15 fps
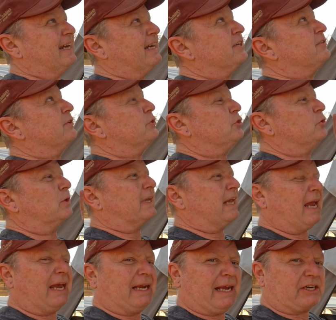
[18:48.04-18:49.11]
is that you
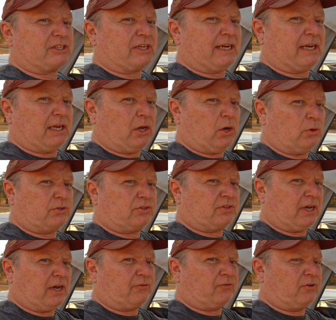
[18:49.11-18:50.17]
can actually load
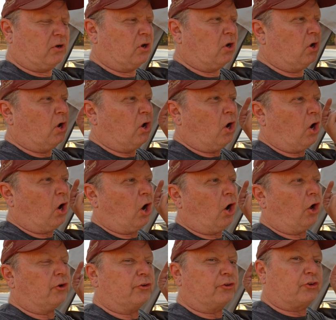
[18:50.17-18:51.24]
stuff
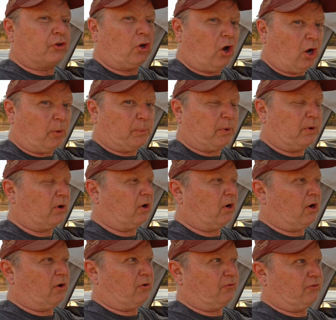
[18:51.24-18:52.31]
on top
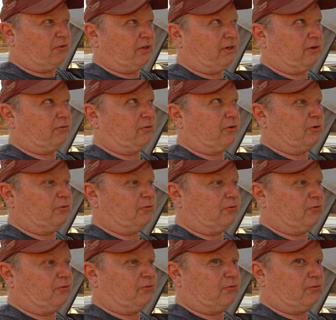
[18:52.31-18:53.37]
of the roof
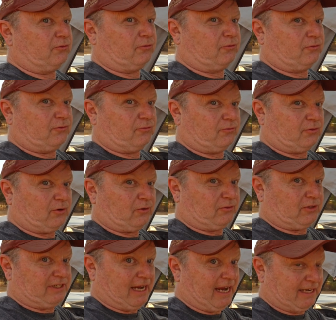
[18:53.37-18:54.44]

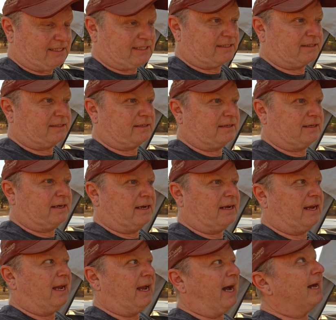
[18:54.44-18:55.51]
of the tent,
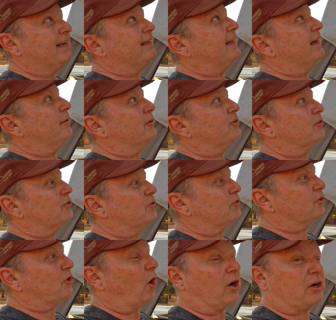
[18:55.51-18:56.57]
and the
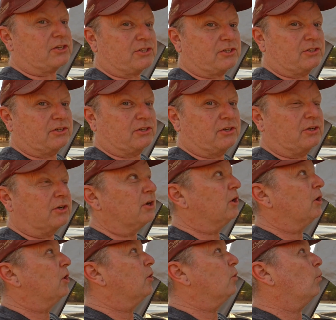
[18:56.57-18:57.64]
shocks,
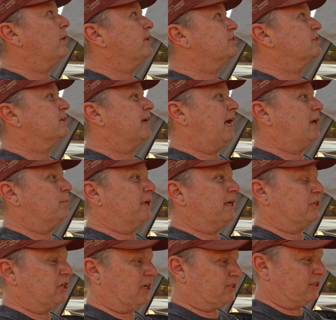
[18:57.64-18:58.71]
which can be
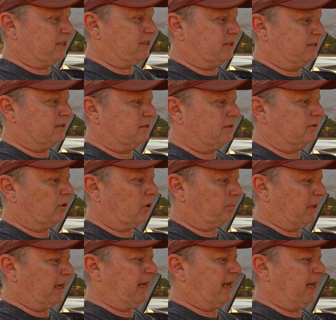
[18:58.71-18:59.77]
adjusted, not
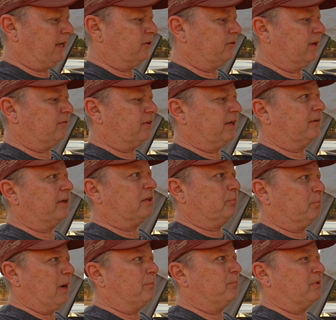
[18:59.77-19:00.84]
by hand, you have to get
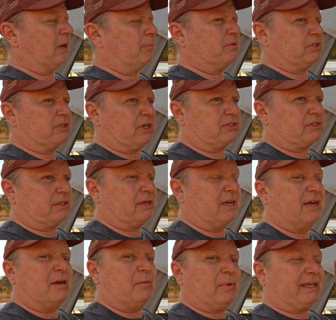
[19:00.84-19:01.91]
them pumped up and adjusted,
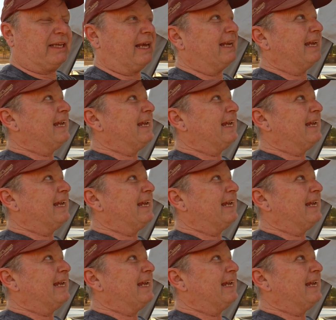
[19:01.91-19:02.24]
can